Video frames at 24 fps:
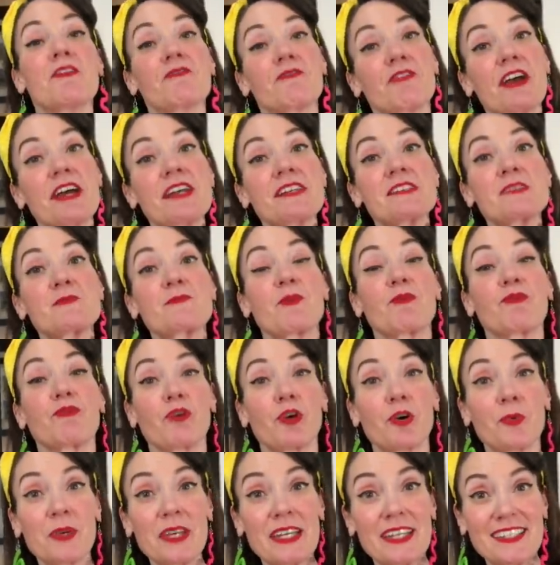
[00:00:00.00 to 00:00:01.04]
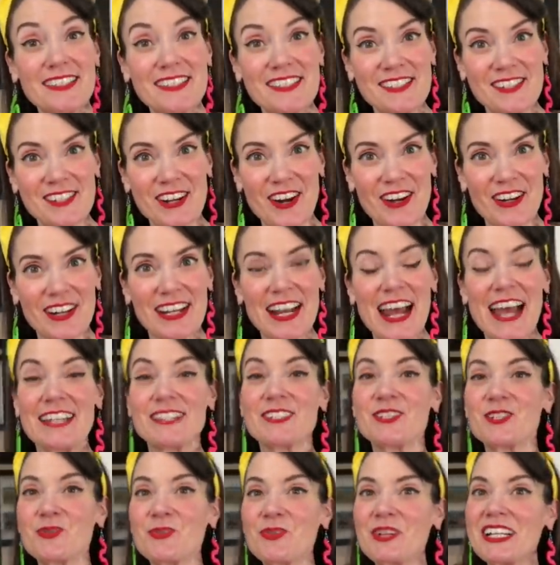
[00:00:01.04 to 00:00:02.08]
Friends, before we get started, I
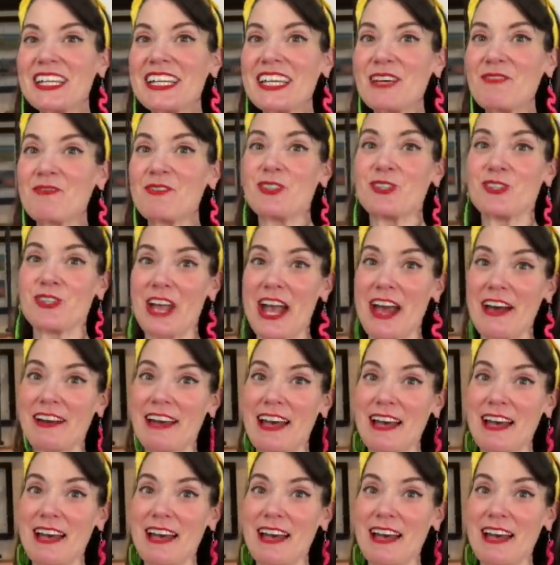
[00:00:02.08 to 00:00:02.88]
do want to give a shout